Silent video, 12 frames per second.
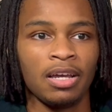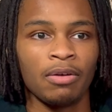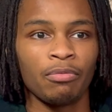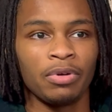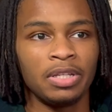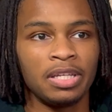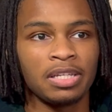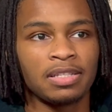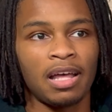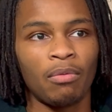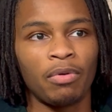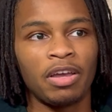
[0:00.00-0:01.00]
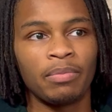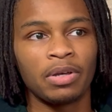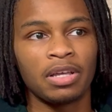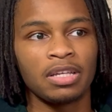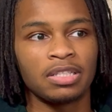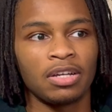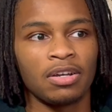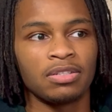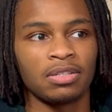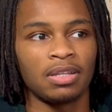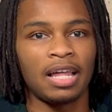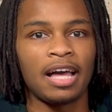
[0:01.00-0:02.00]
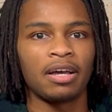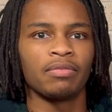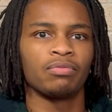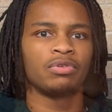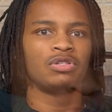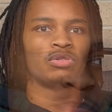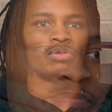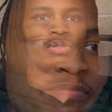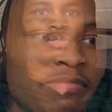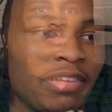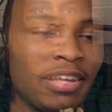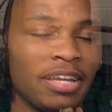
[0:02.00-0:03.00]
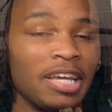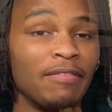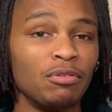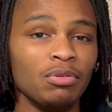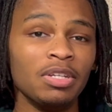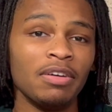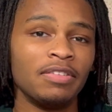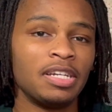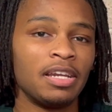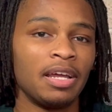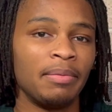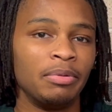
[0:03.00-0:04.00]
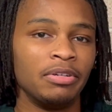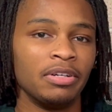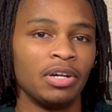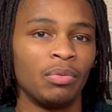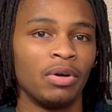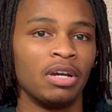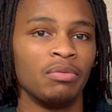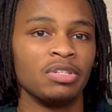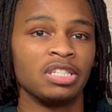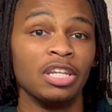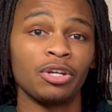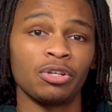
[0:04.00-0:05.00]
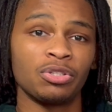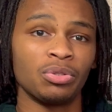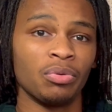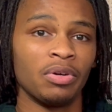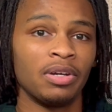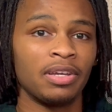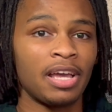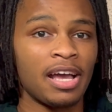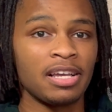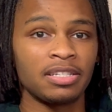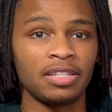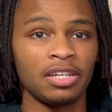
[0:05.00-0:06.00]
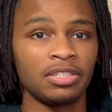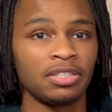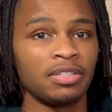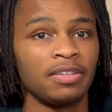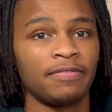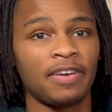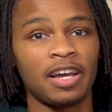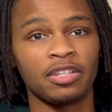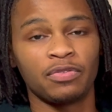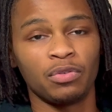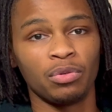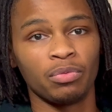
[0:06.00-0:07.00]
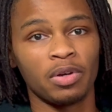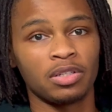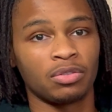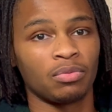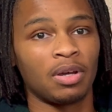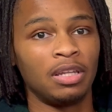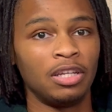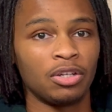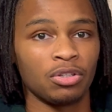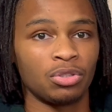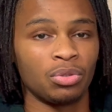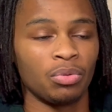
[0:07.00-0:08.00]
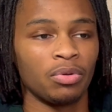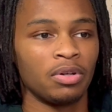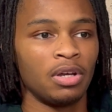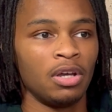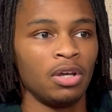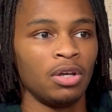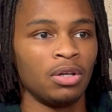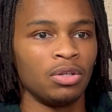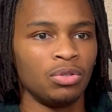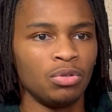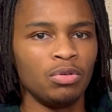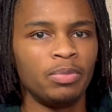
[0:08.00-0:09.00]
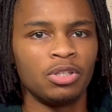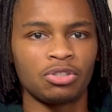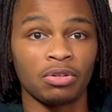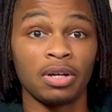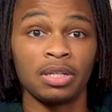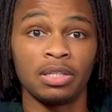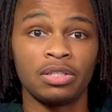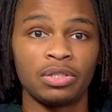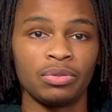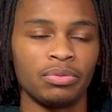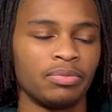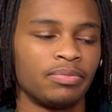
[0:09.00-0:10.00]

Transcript: really is that way because there's a lack of resources. If you lived in a neighborhood where it was liquor store, gas station, fast food restaurant, liquor store, you would be struggling too.